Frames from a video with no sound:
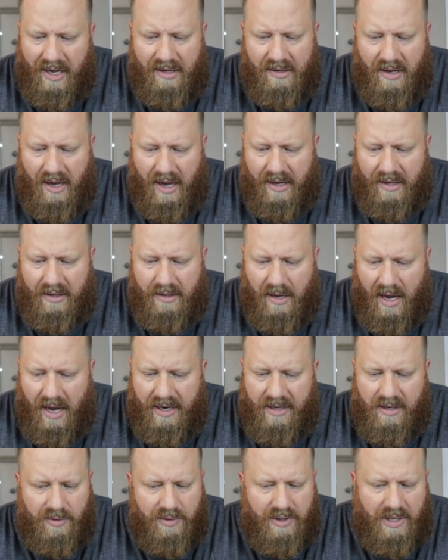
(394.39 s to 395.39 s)

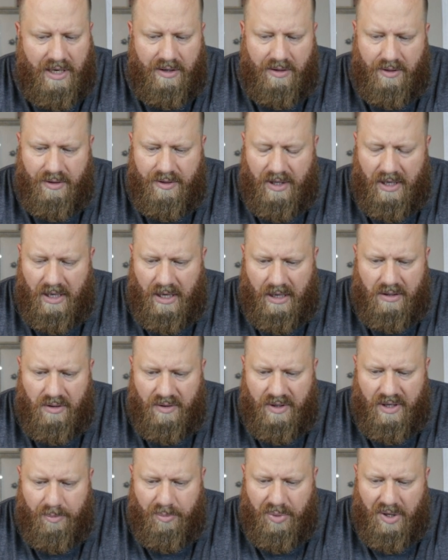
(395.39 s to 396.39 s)
I don't get earthy, I
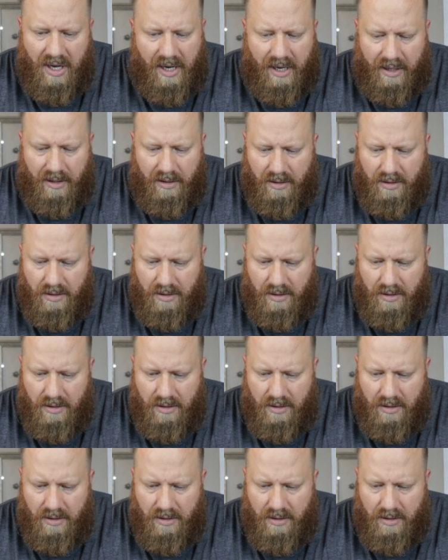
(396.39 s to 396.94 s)
don't get pine.